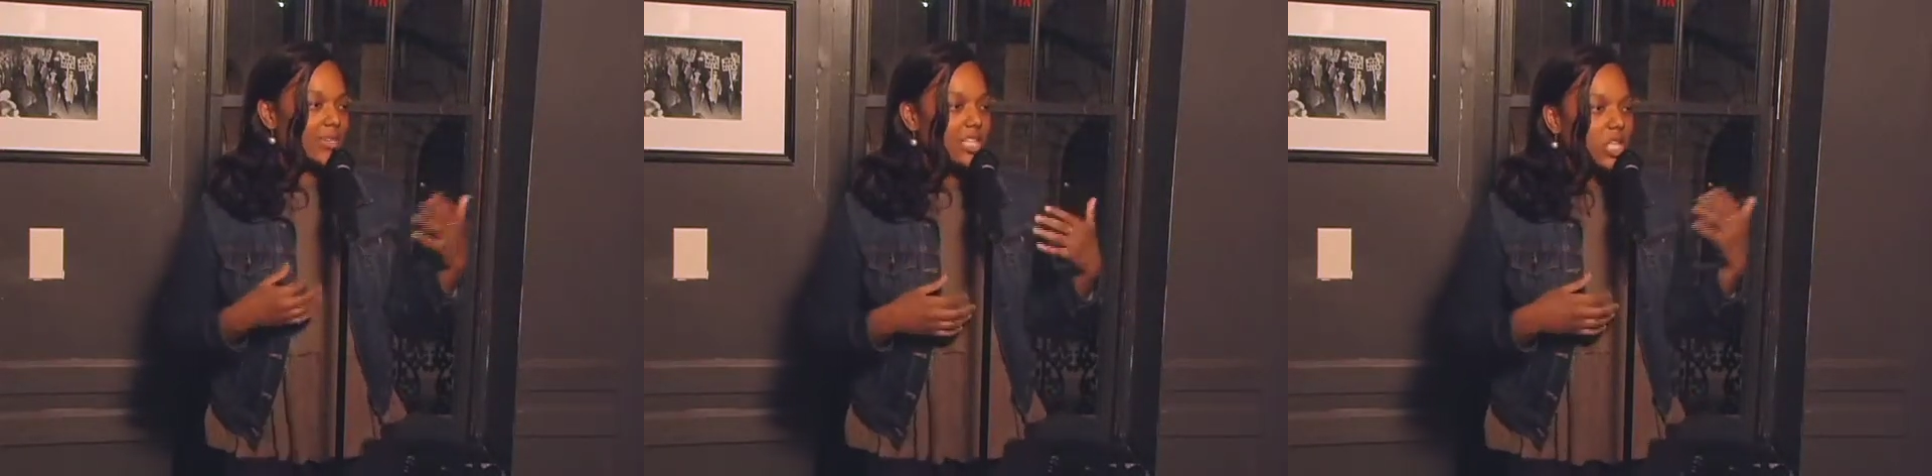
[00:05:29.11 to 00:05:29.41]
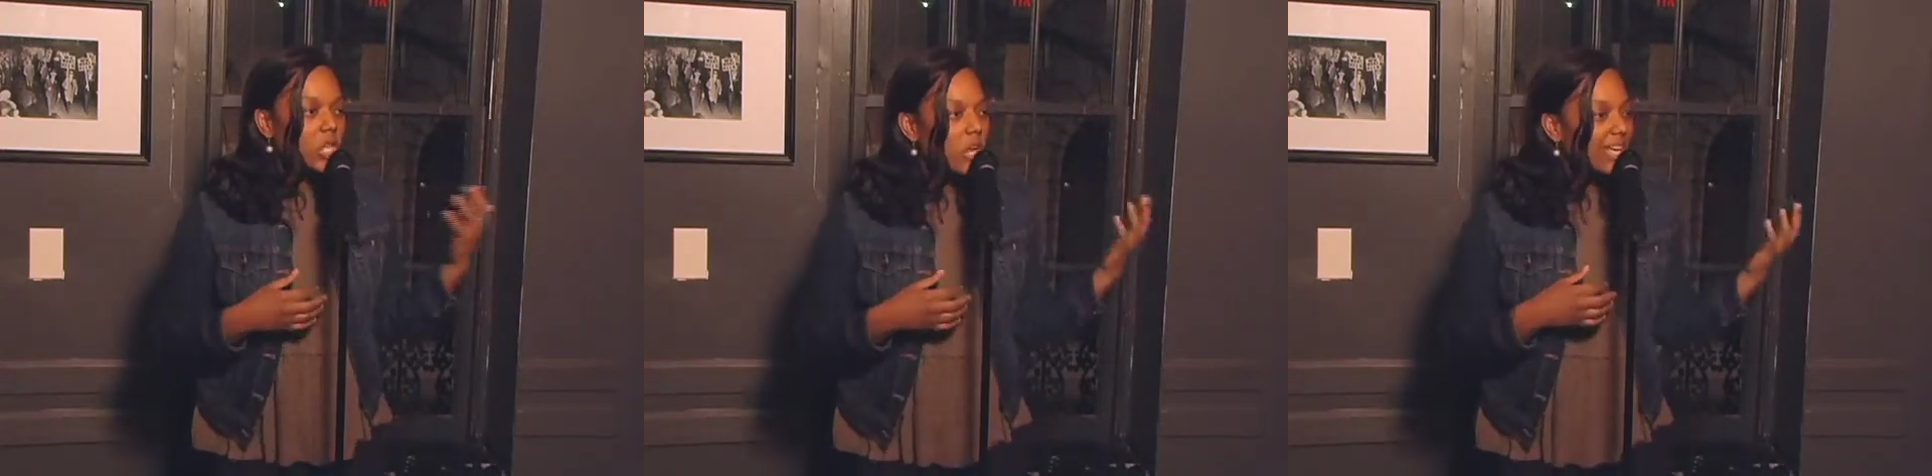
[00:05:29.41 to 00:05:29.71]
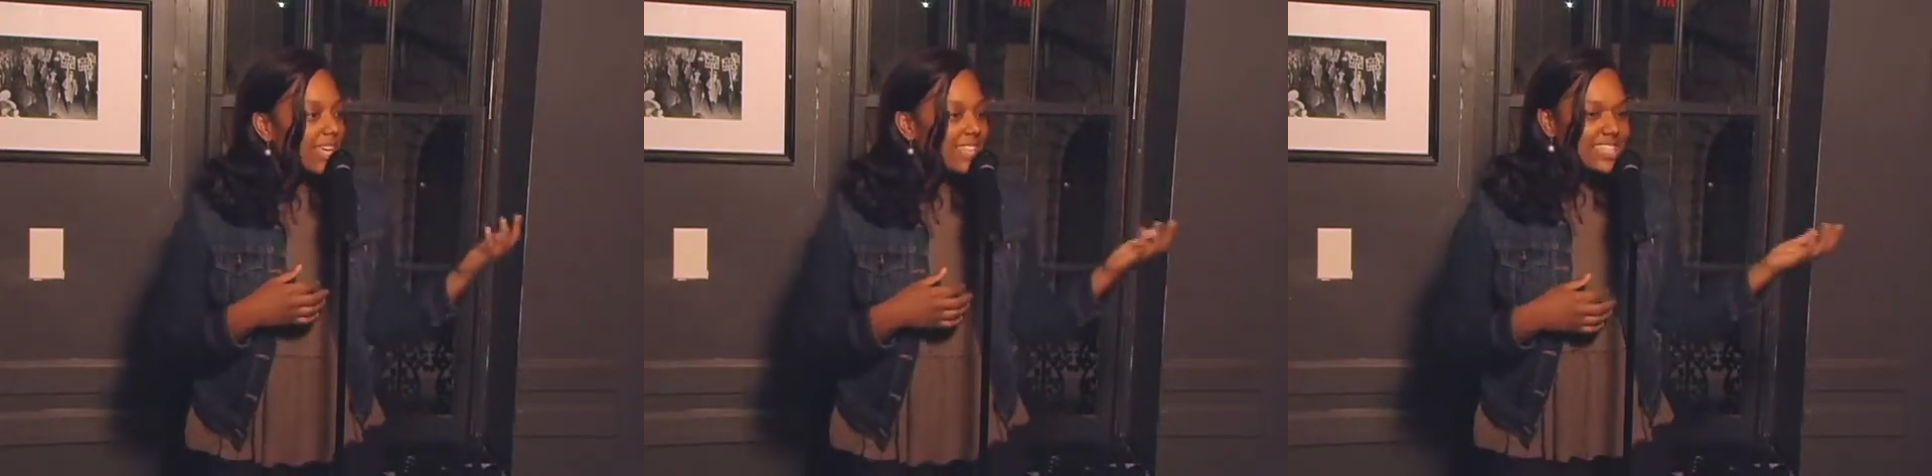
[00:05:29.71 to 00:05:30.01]
She's like, look,
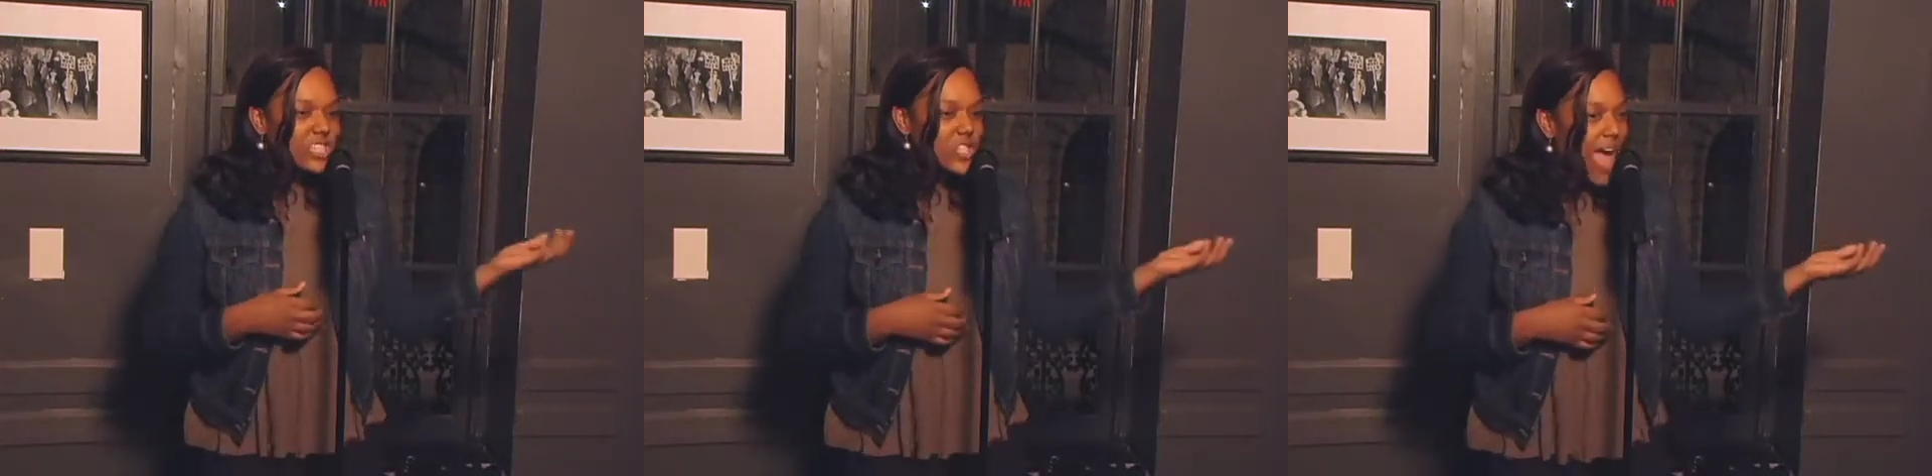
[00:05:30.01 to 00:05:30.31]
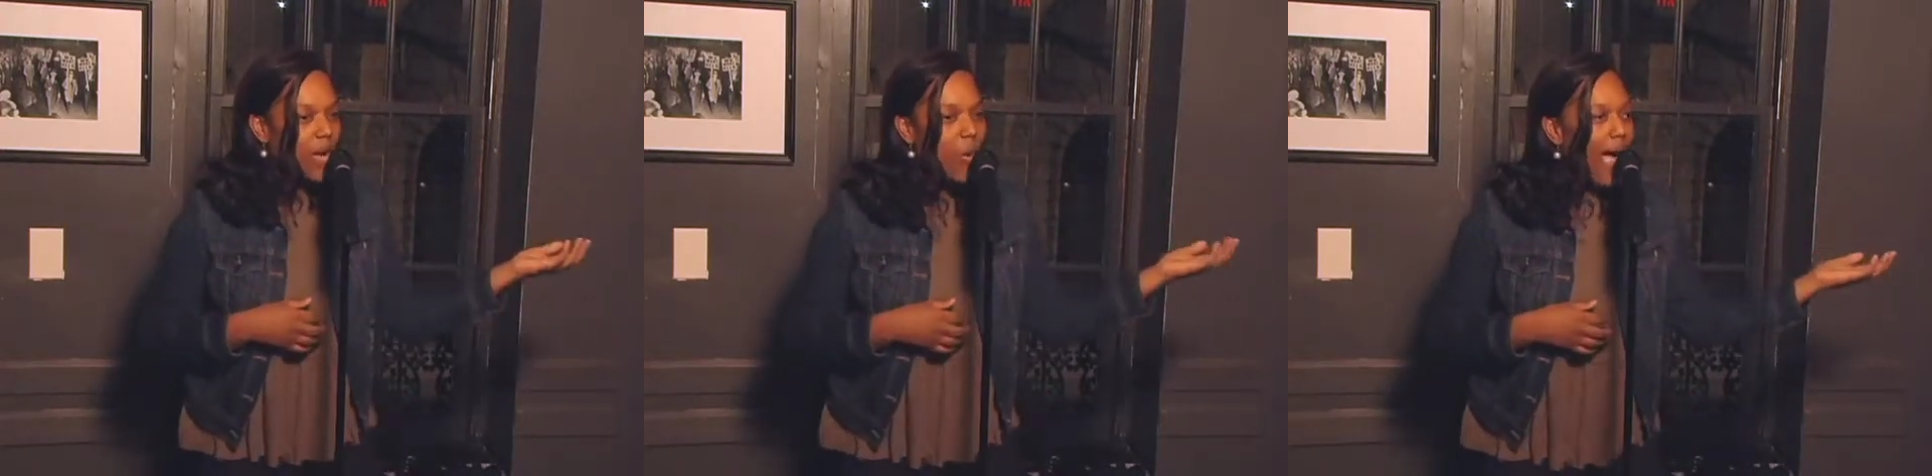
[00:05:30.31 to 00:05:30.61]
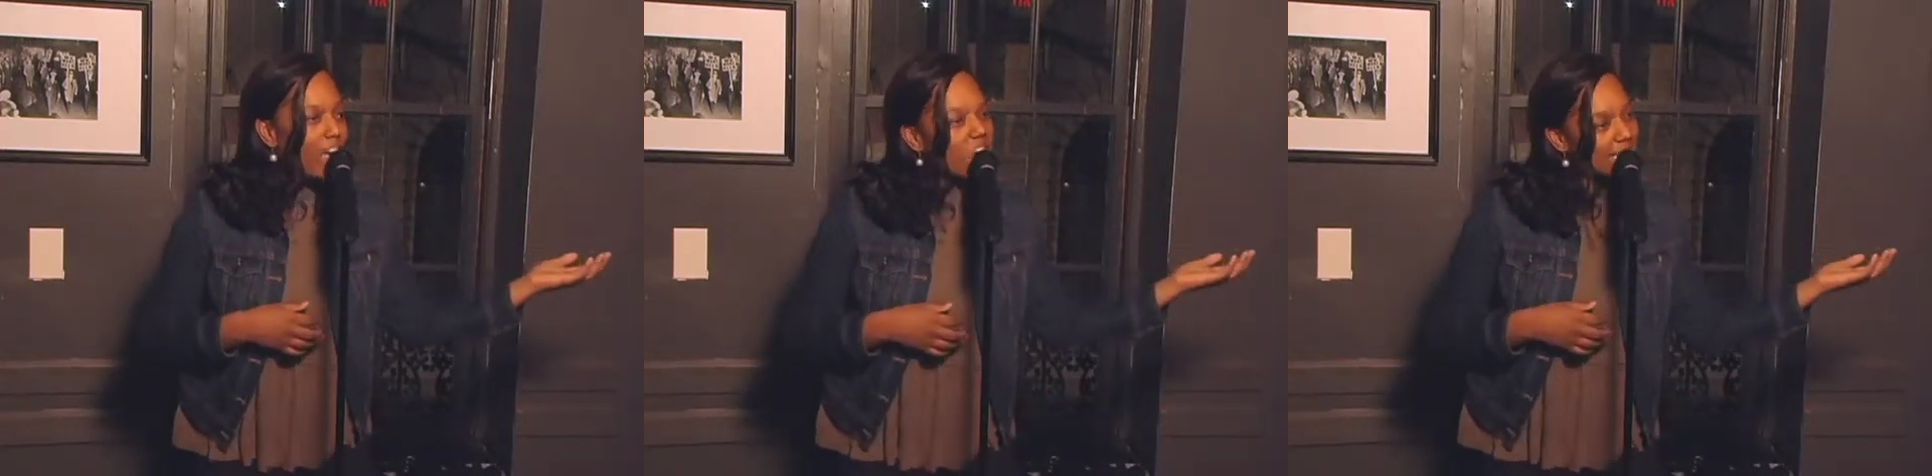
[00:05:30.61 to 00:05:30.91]
it's the
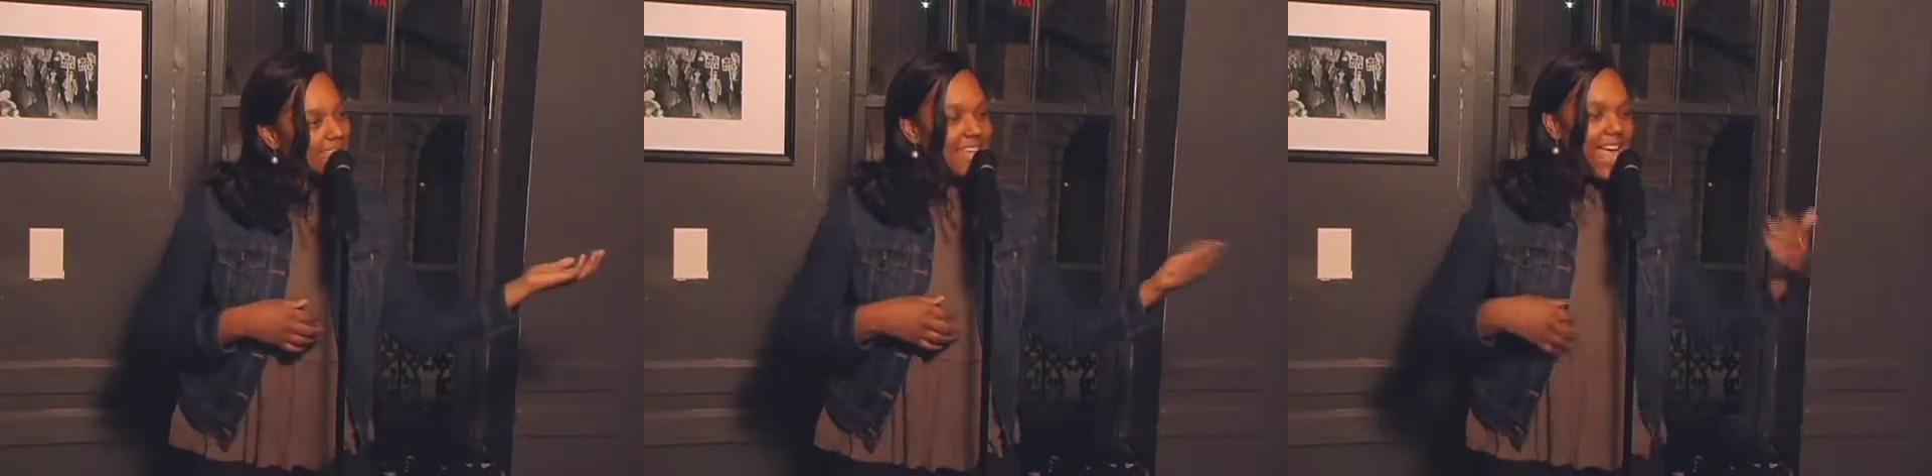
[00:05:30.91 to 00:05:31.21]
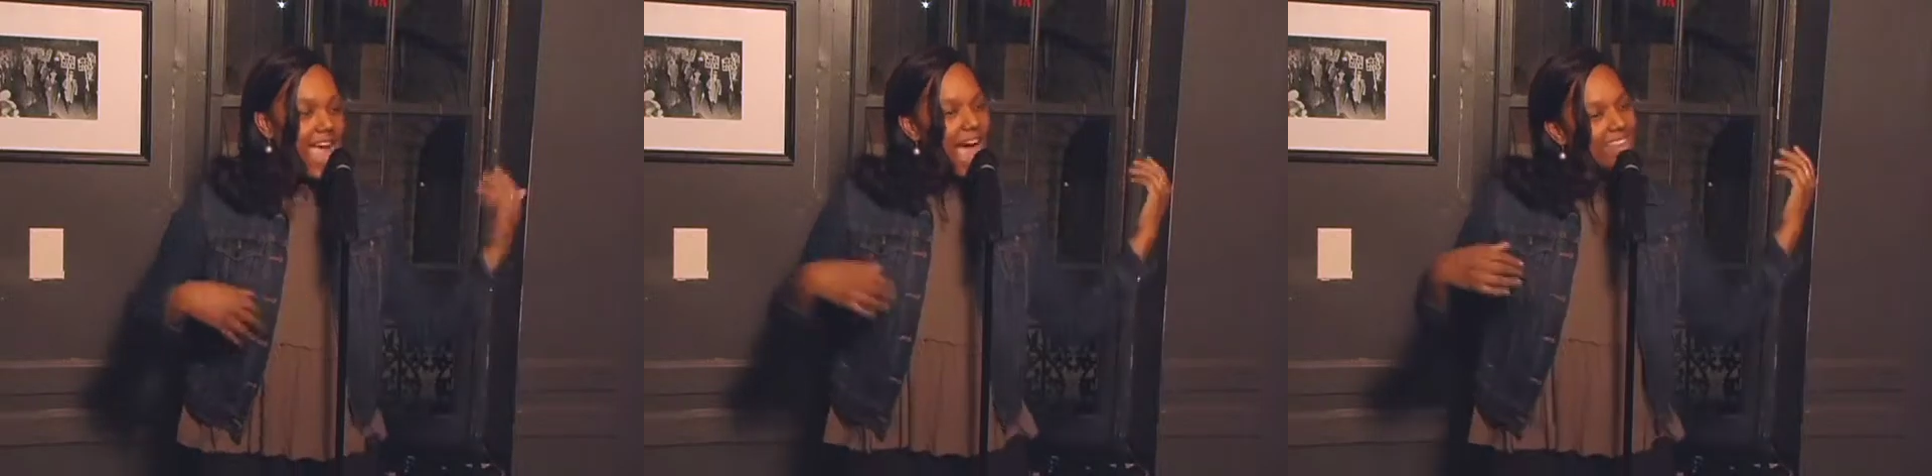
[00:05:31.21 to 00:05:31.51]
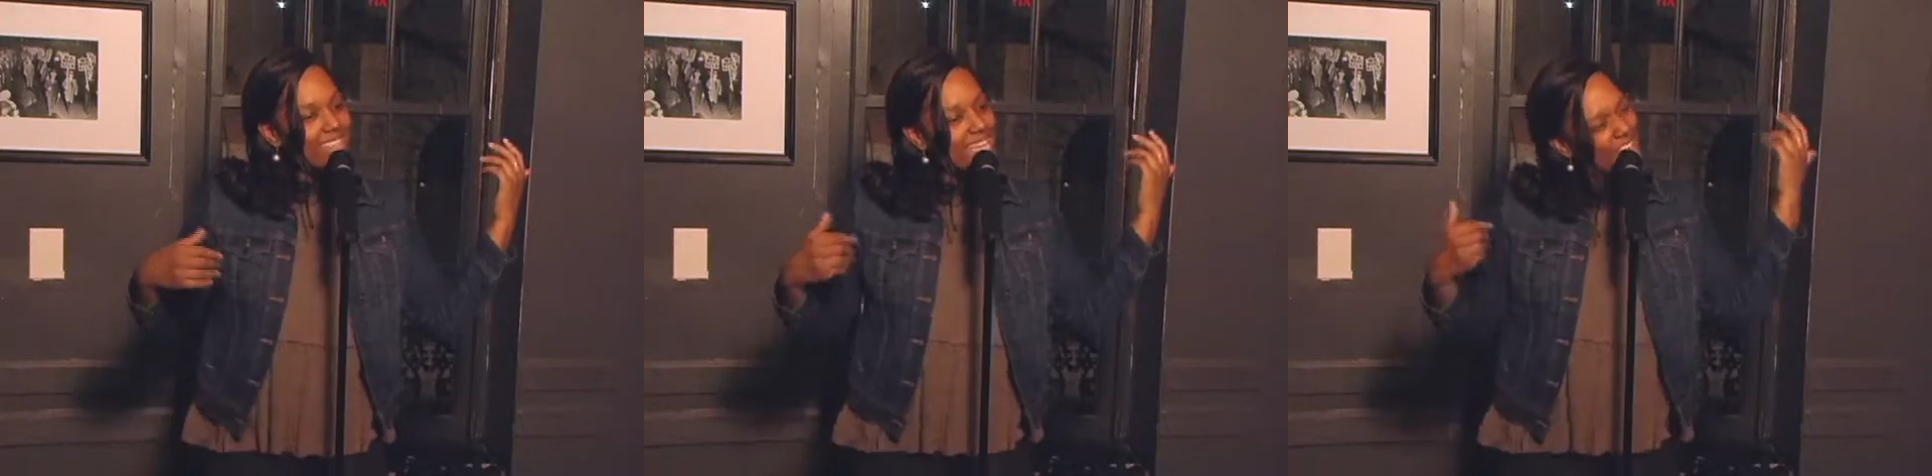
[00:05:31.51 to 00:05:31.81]
jaguars
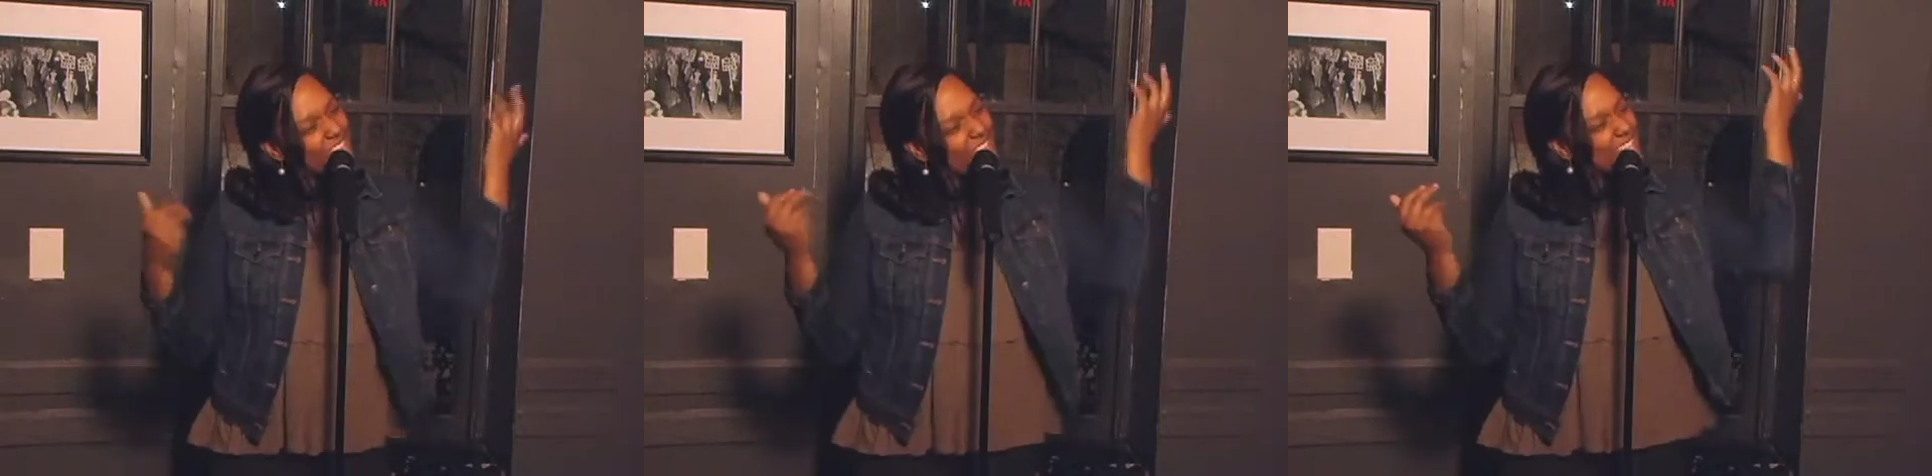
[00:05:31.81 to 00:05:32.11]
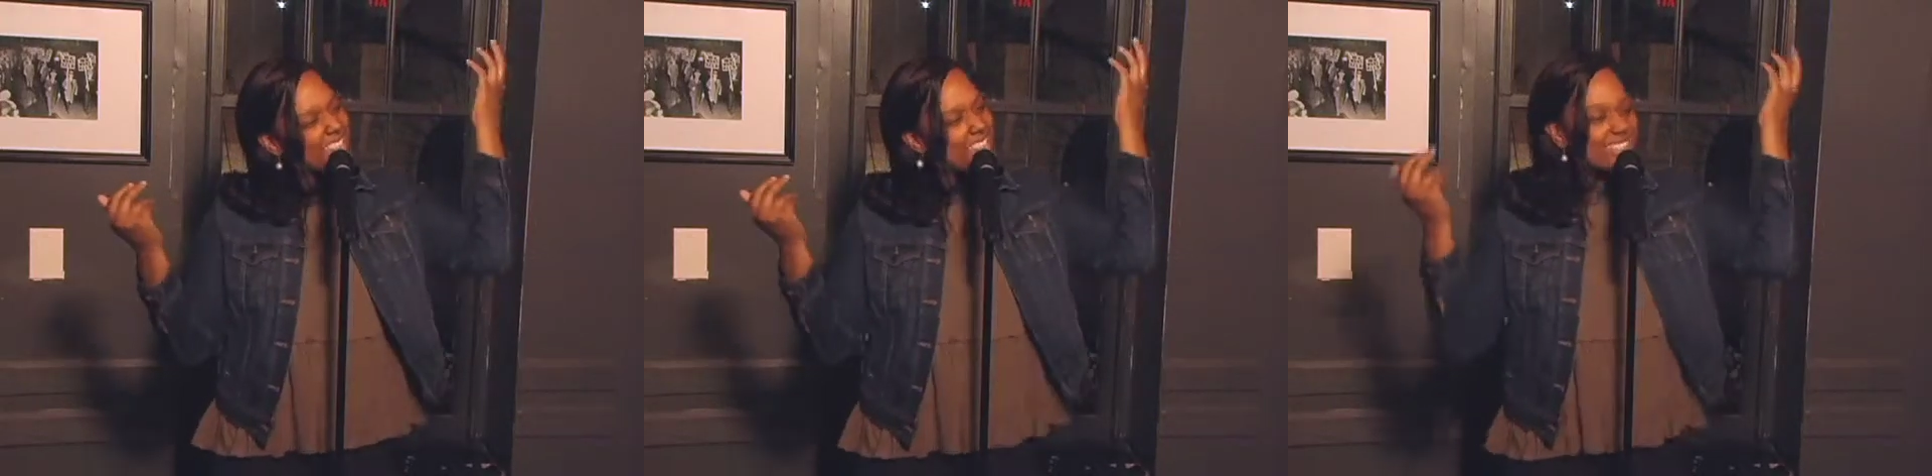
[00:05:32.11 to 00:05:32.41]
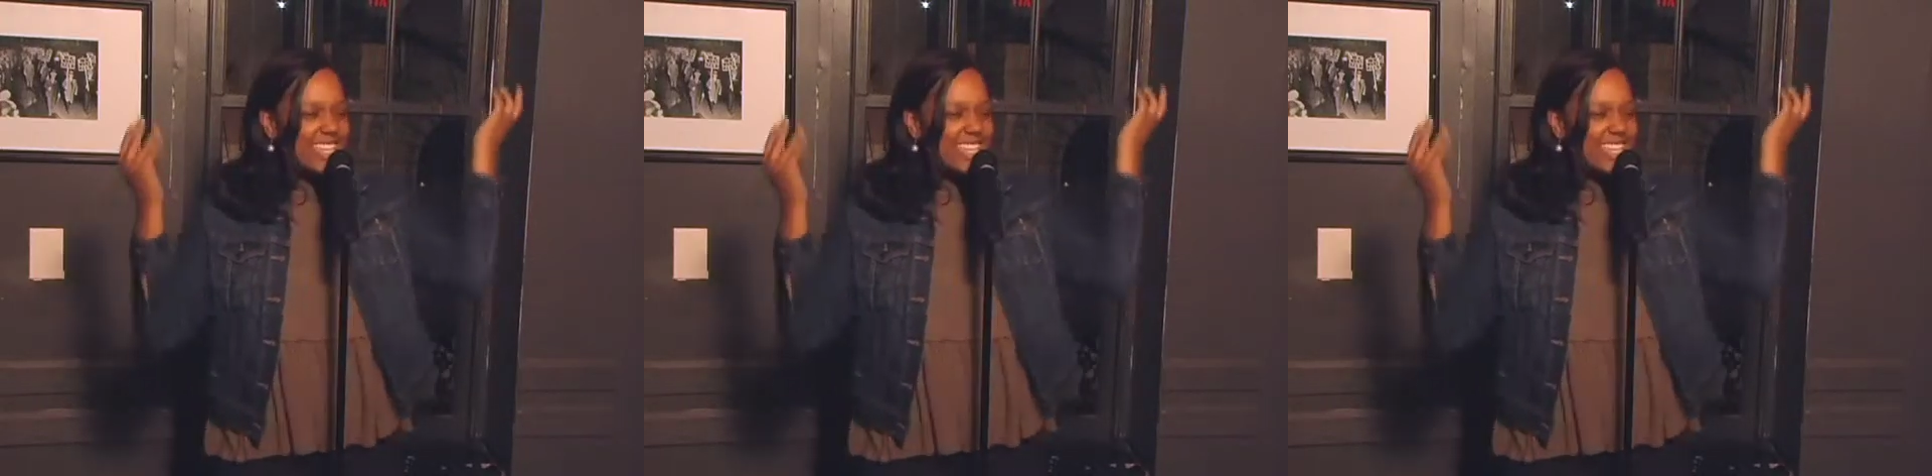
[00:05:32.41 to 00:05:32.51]
and the elephants.